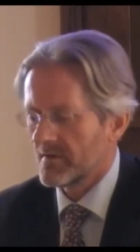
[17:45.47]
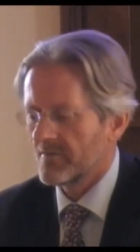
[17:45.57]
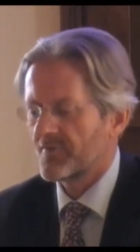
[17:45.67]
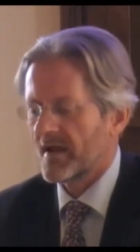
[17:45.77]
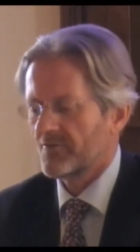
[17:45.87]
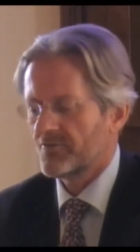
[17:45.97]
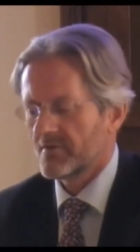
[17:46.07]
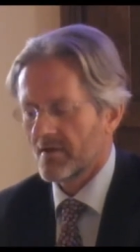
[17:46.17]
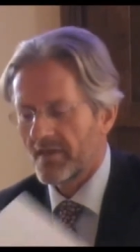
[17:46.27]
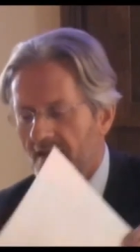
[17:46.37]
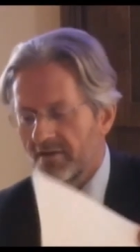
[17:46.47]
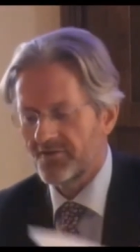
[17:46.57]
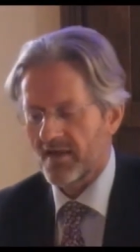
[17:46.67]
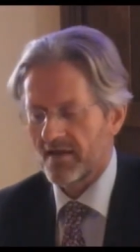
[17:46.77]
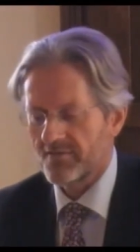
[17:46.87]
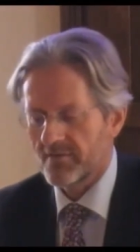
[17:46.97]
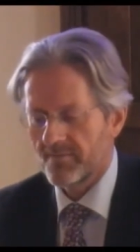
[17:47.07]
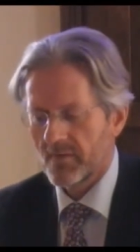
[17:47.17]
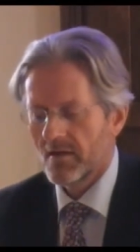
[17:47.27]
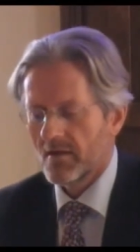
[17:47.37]
in French and the
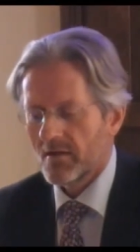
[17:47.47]
Indices,